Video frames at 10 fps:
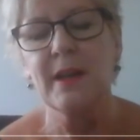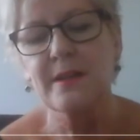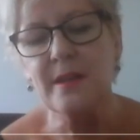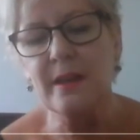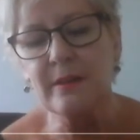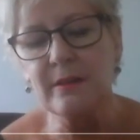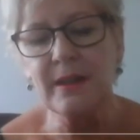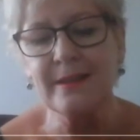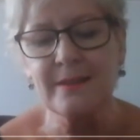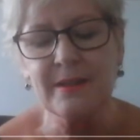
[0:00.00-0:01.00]
So
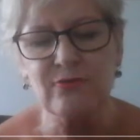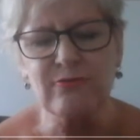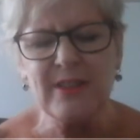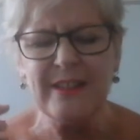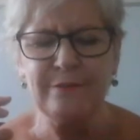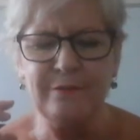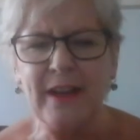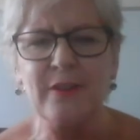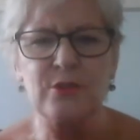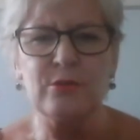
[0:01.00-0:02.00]
it's really
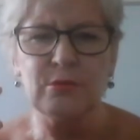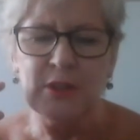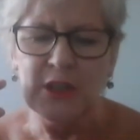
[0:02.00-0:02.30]
factual,